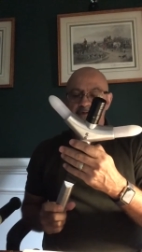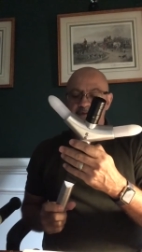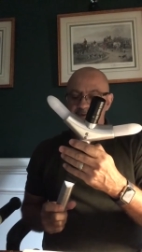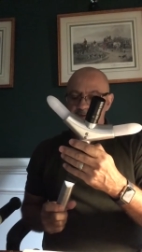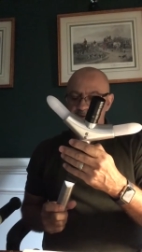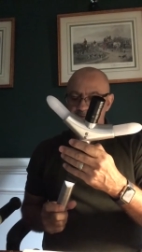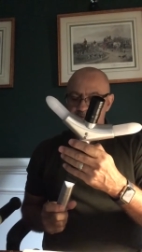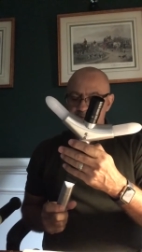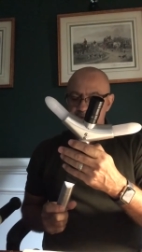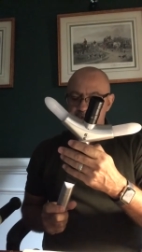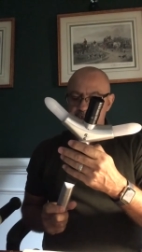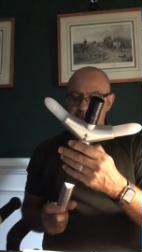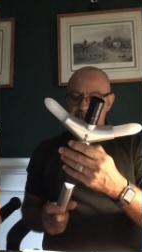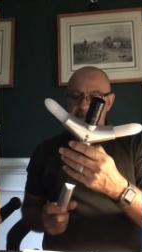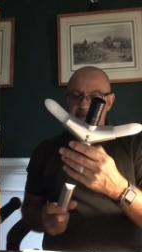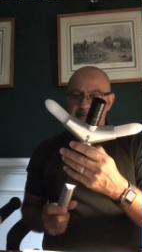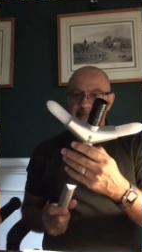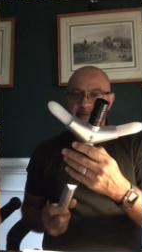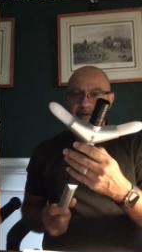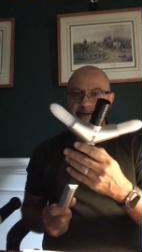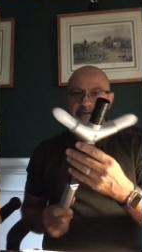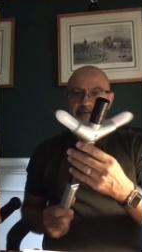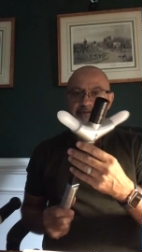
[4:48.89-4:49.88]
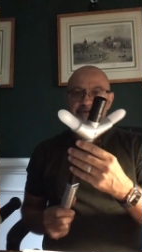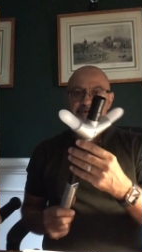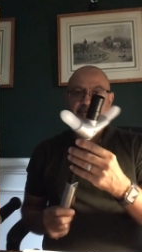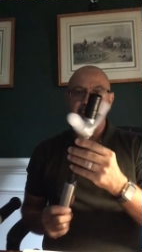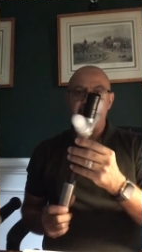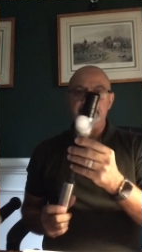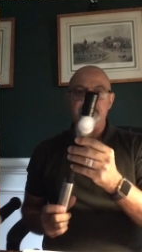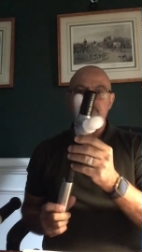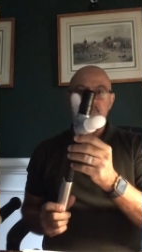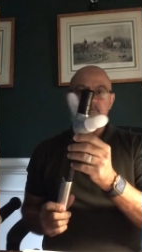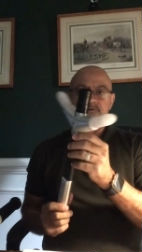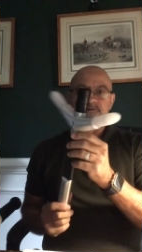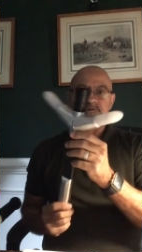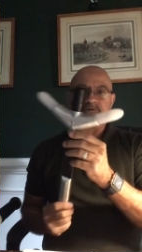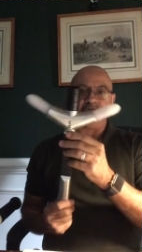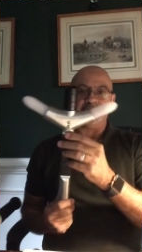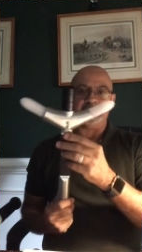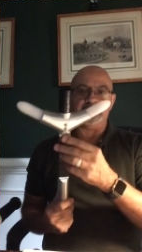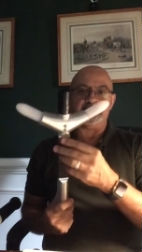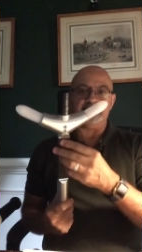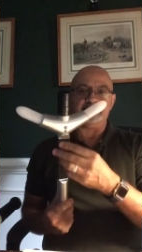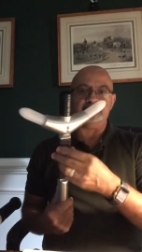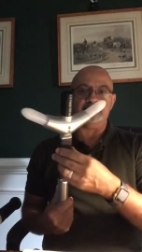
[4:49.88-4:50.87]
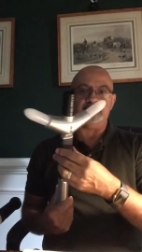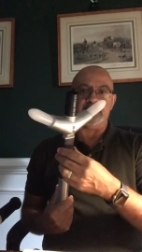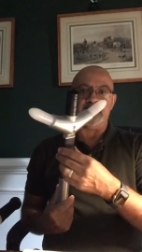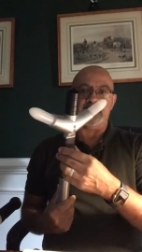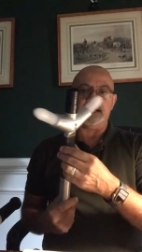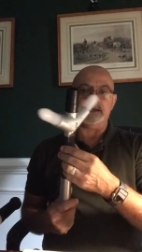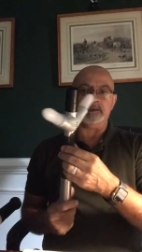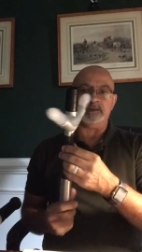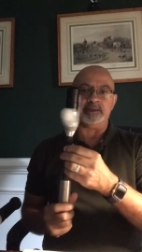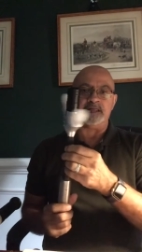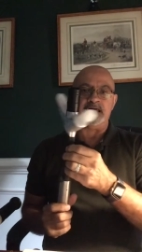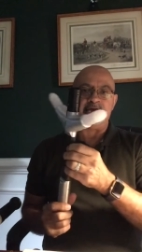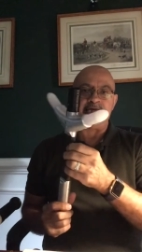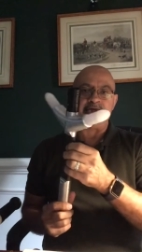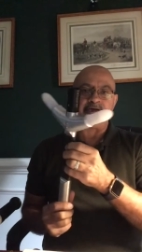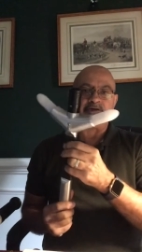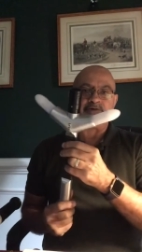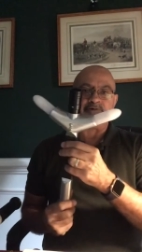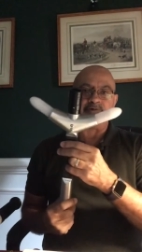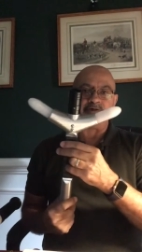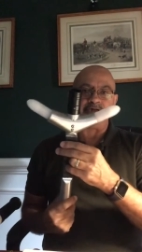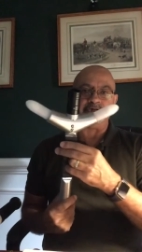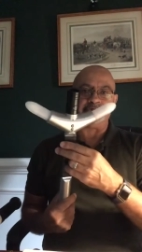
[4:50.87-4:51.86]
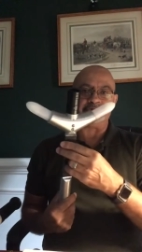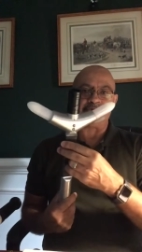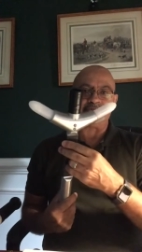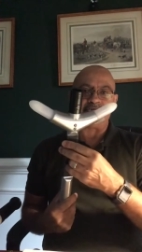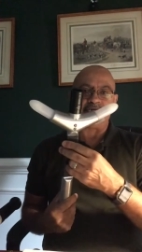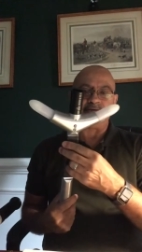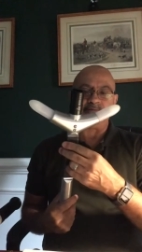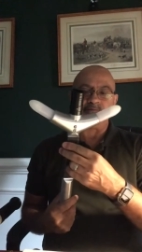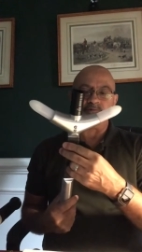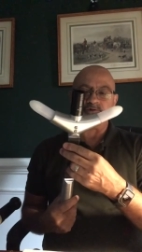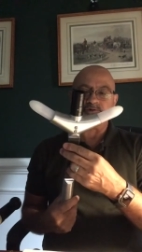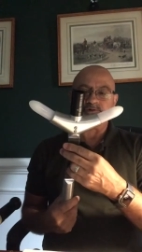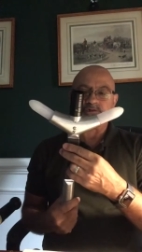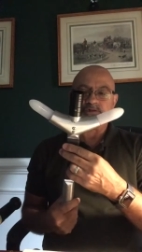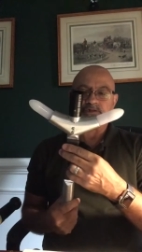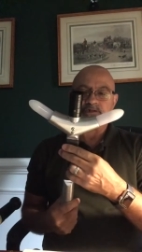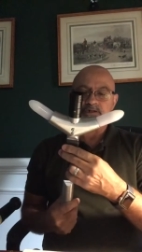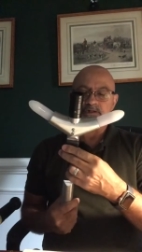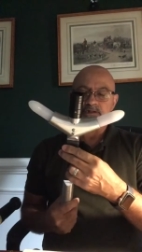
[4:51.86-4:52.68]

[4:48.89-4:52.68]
unique among sabers. I like unique sabers.